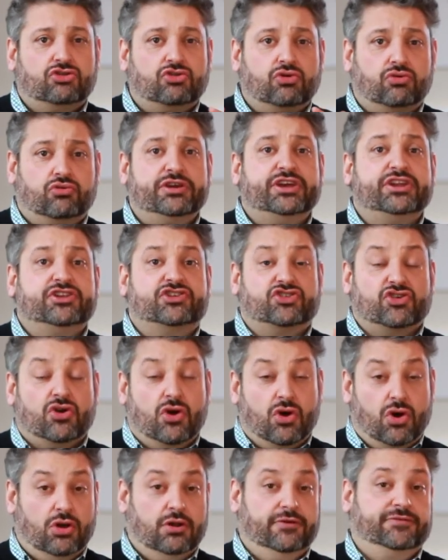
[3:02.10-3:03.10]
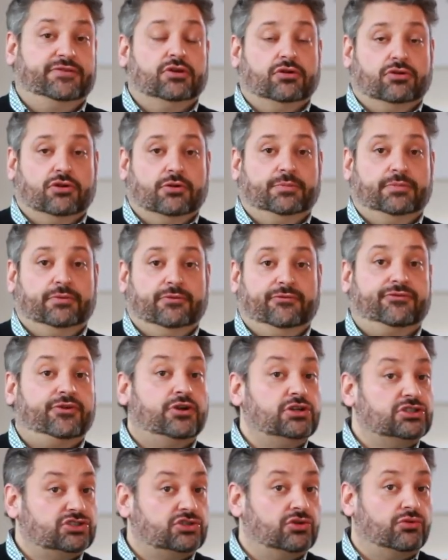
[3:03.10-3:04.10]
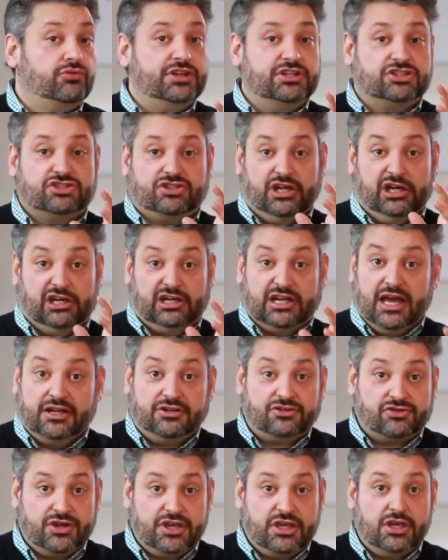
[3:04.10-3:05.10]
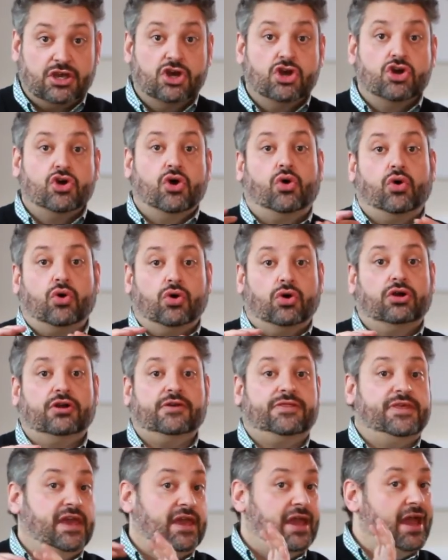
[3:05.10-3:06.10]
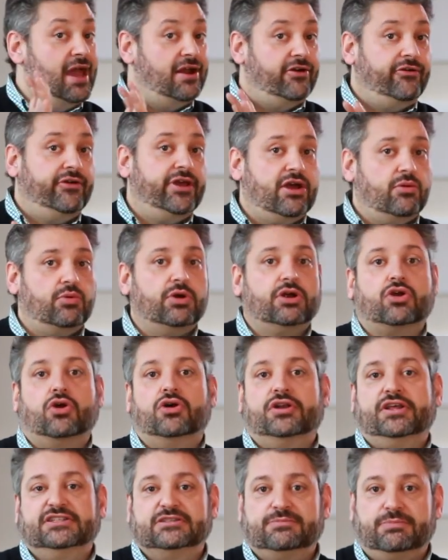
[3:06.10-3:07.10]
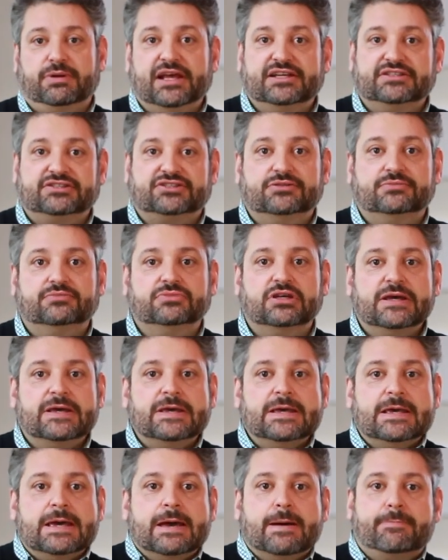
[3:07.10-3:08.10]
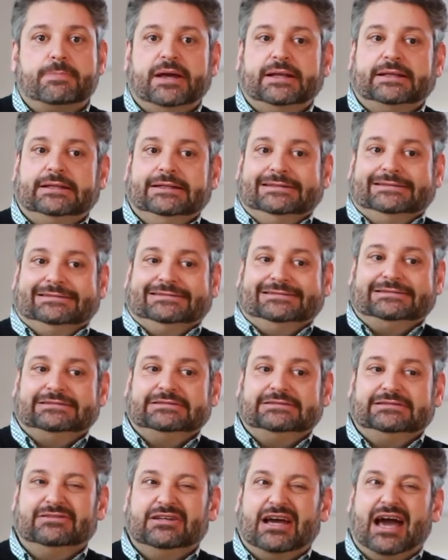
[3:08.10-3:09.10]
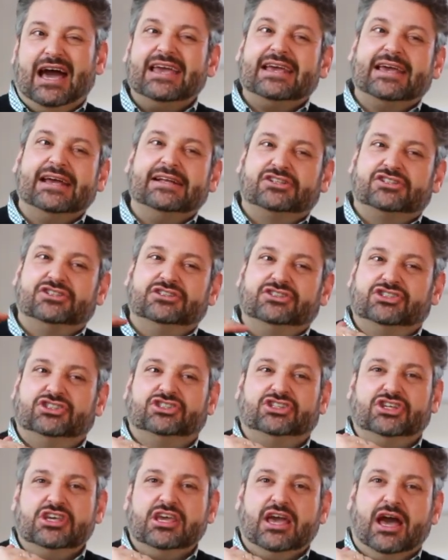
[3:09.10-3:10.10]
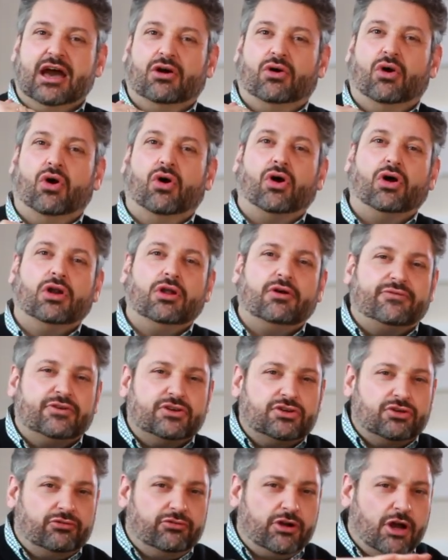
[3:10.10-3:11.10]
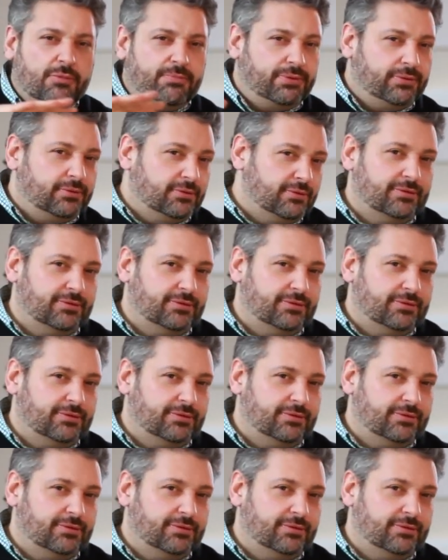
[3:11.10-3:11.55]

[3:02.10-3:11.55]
to reach all of Europe. First, to reach their country or the area where God has placed them. But I can just see how all over Europe,